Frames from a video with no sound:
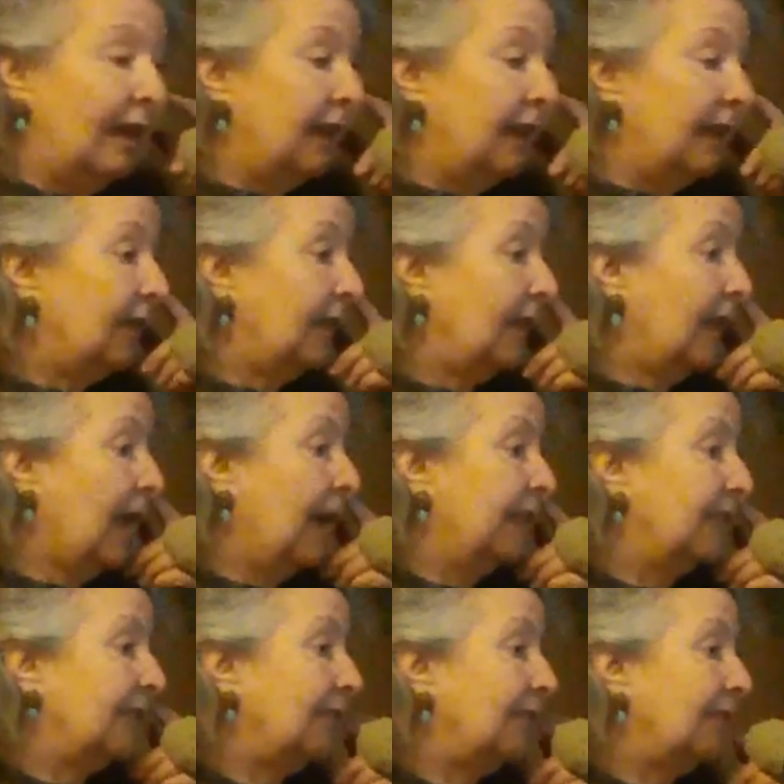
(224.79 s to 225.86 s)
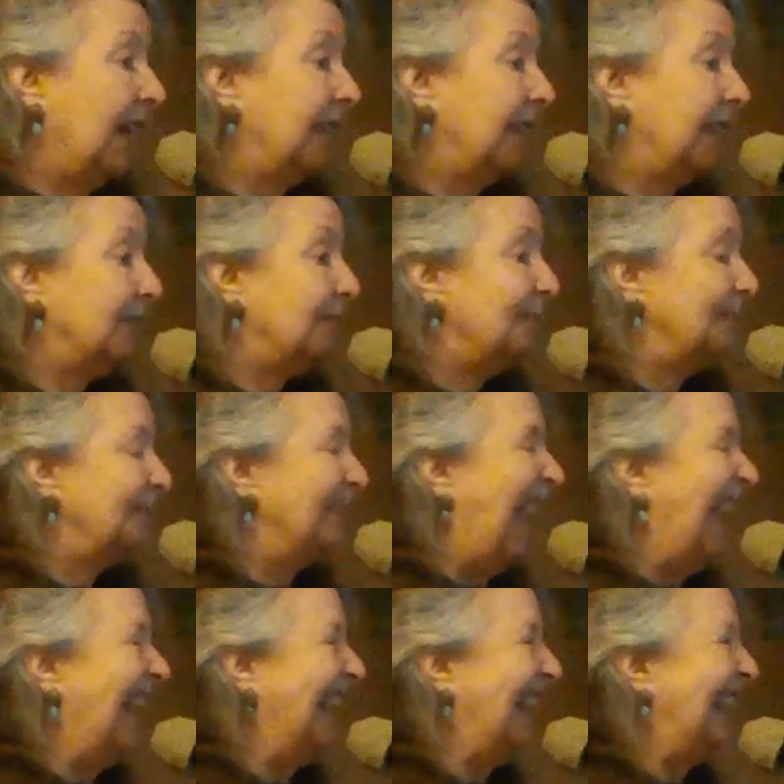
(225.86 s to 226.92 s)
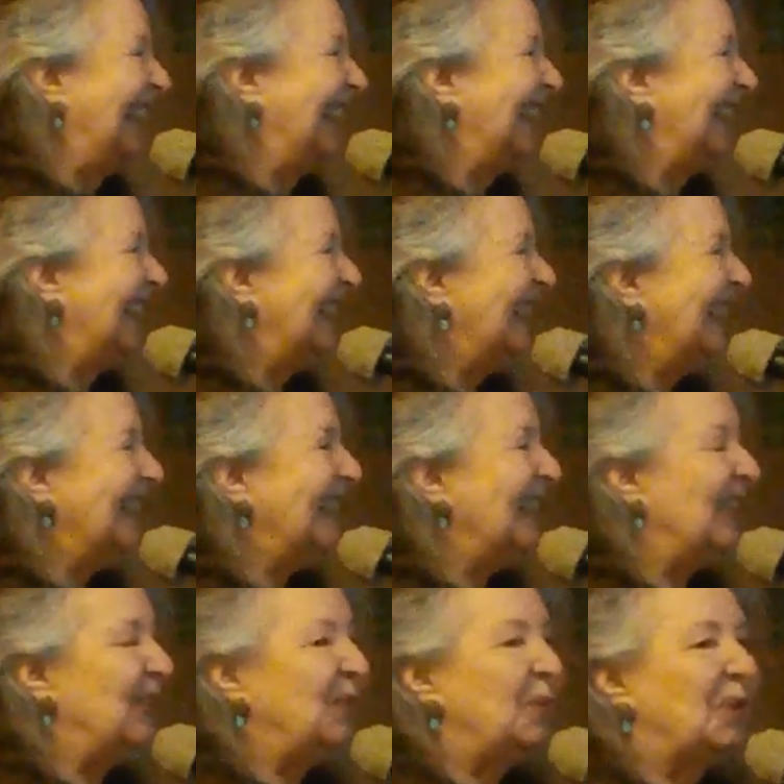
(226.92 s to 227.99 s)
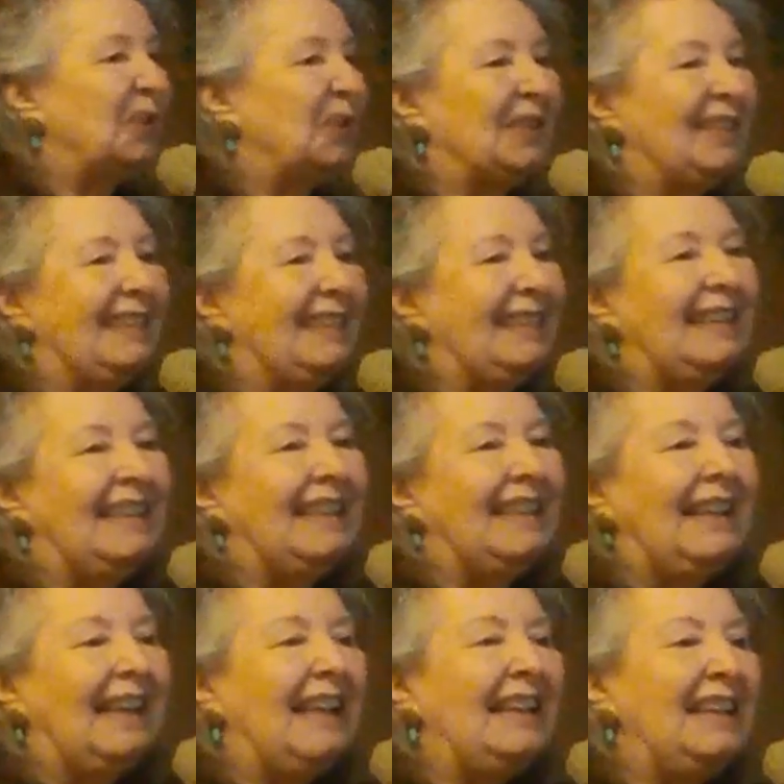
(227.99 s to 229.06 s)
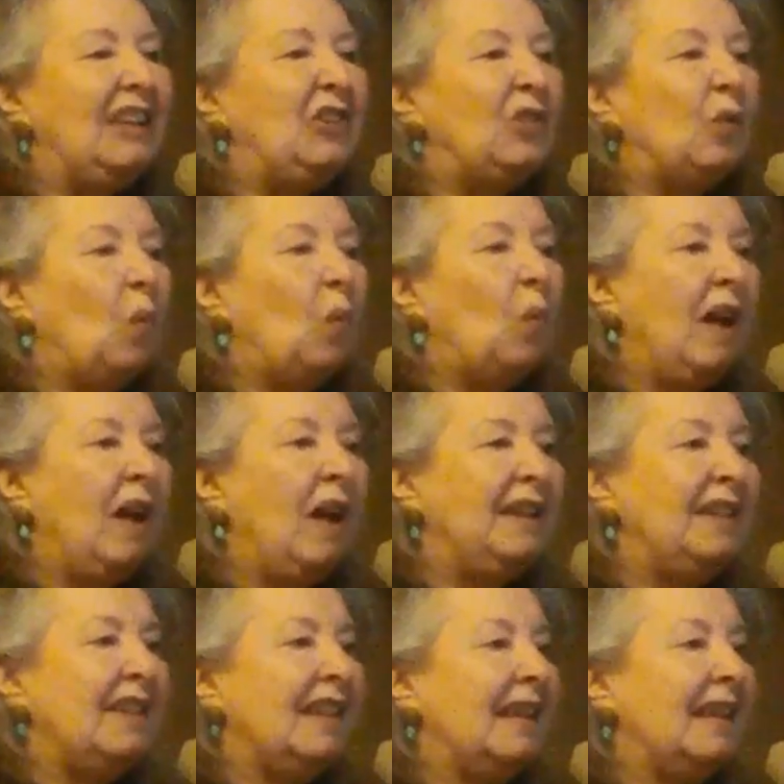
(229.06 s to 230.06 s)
There's lots of flags in this world. And each one of